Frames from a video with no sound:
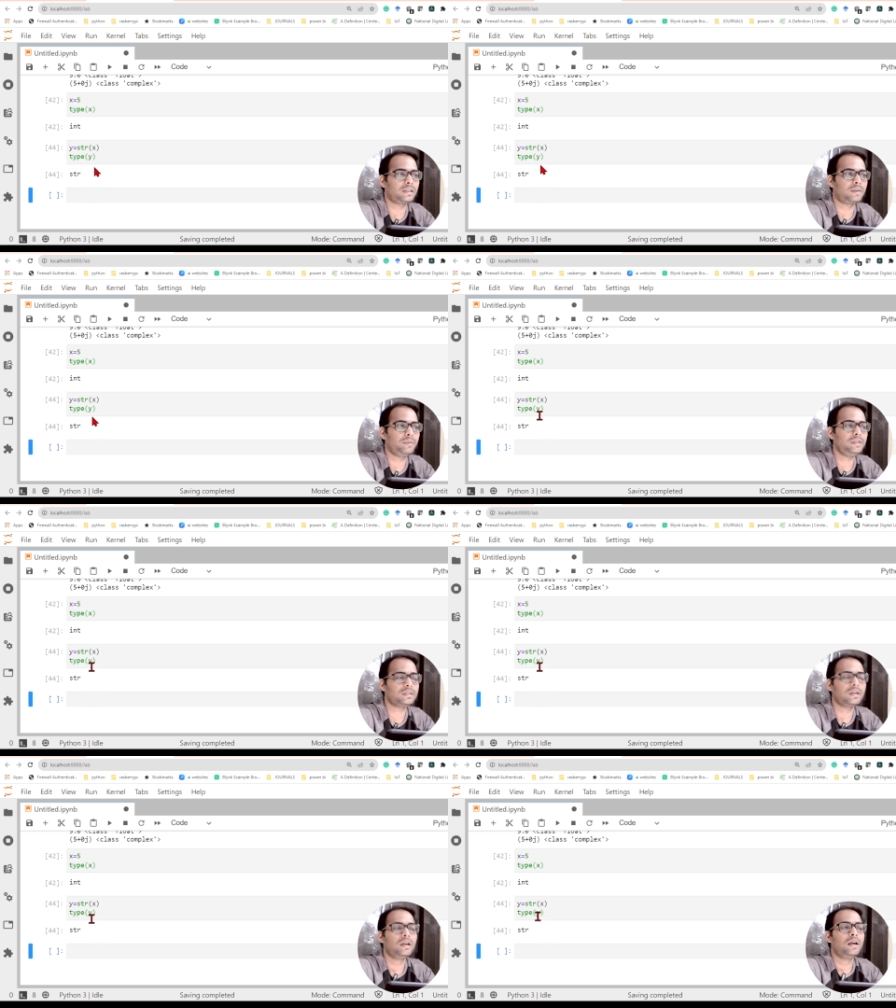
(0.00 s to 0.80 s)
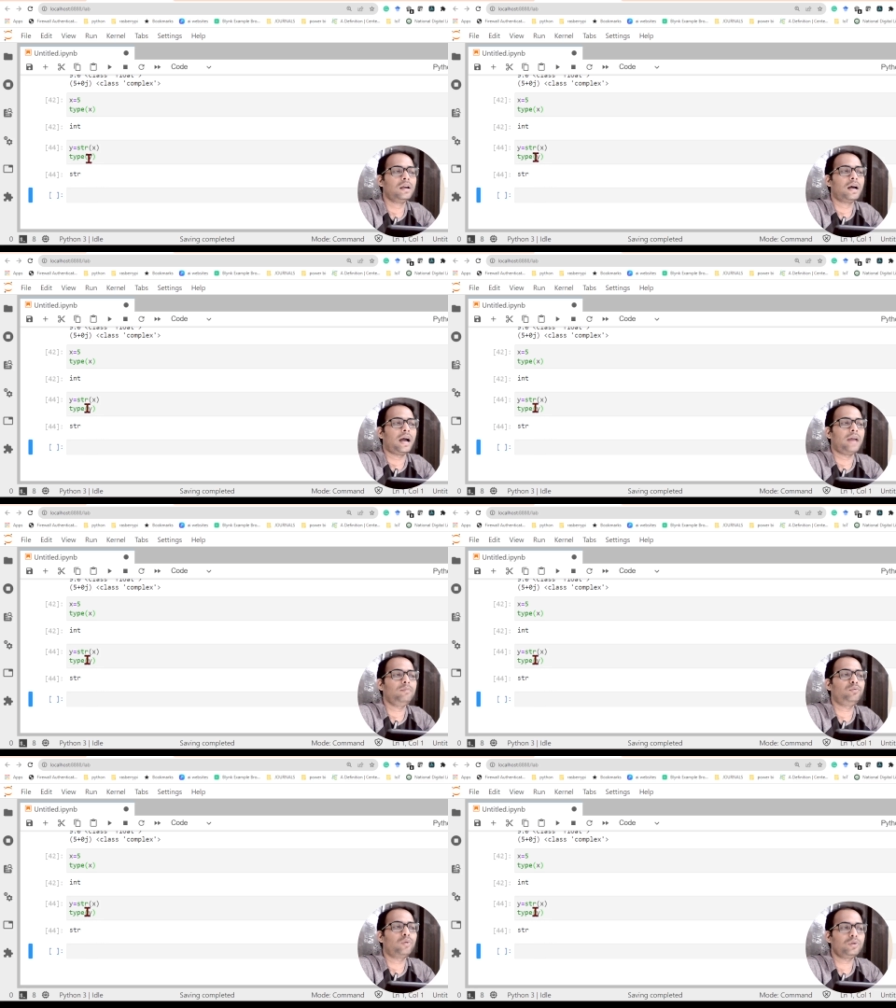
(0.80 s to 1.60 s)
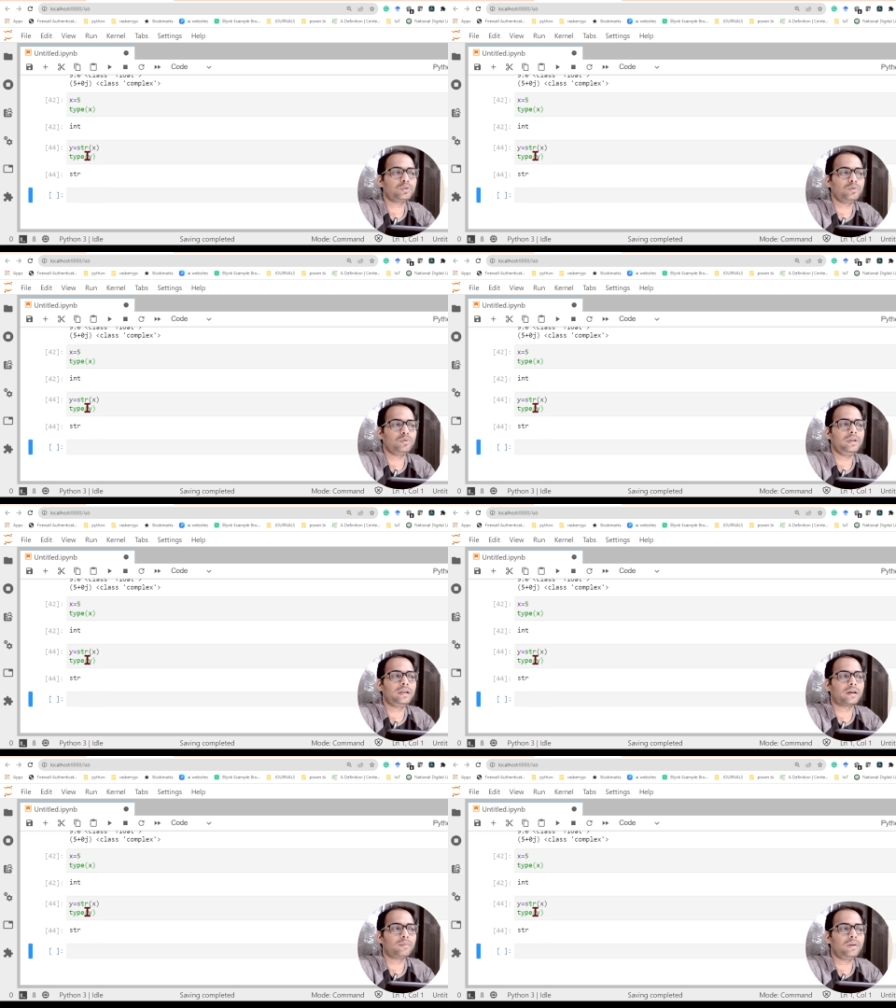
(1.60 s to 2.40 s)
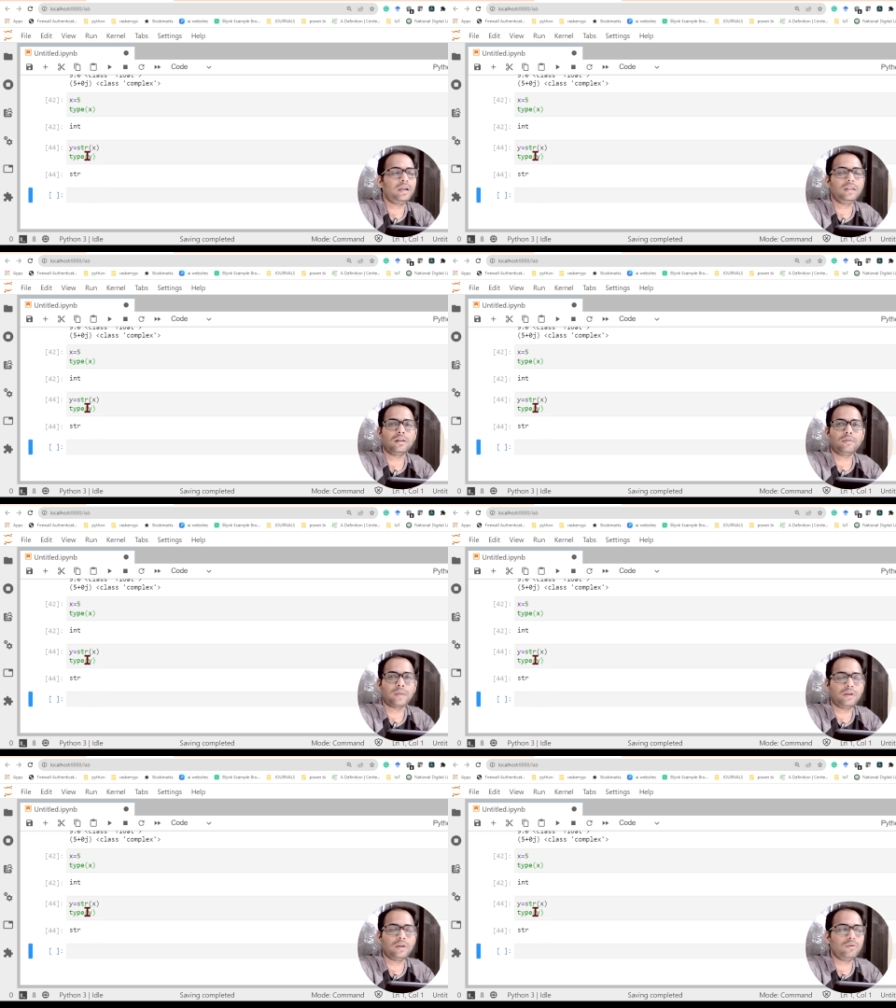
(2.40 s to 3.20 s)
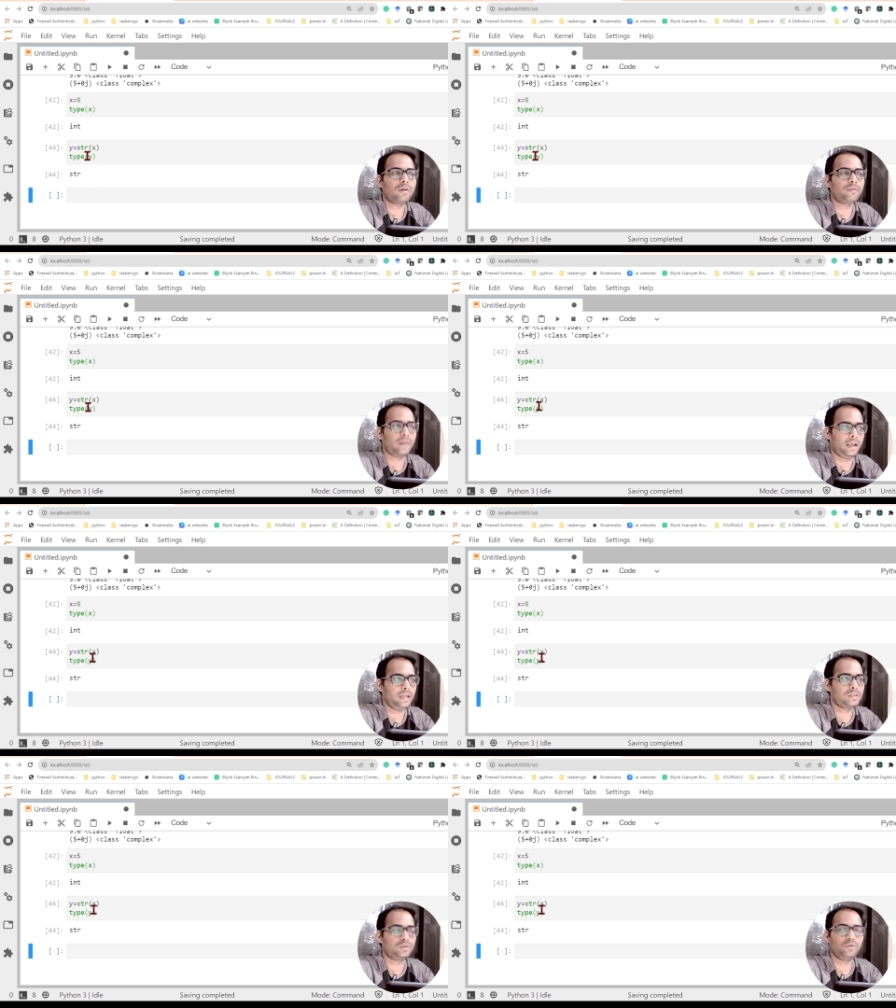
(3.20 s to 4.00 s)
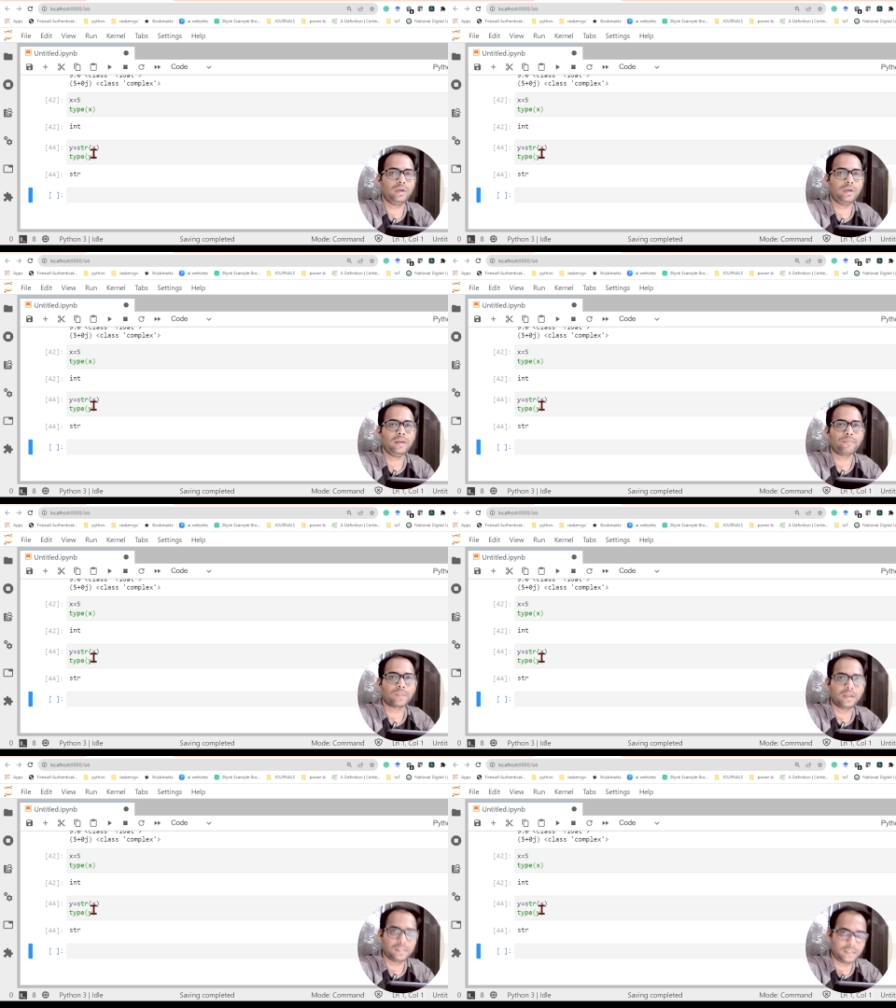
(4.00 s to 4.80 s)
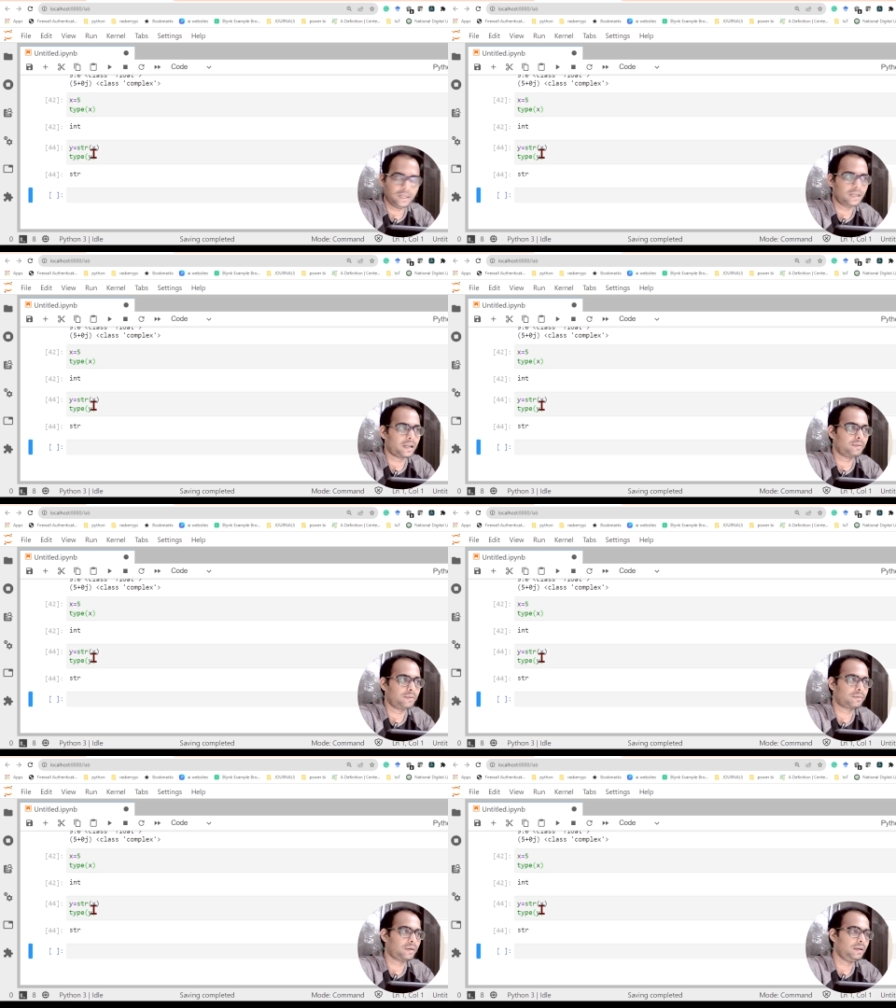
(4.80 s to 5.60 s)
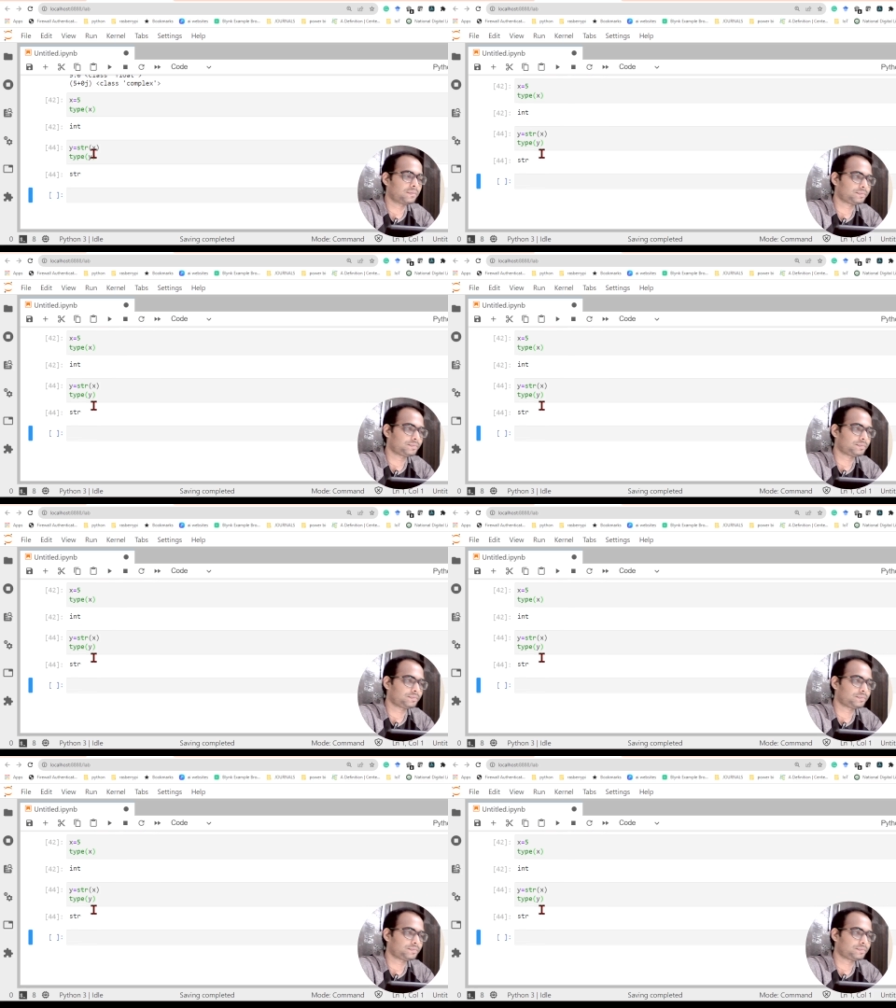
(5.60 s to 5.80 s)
That means I am forcefully converting the value of x to a string type. Fine.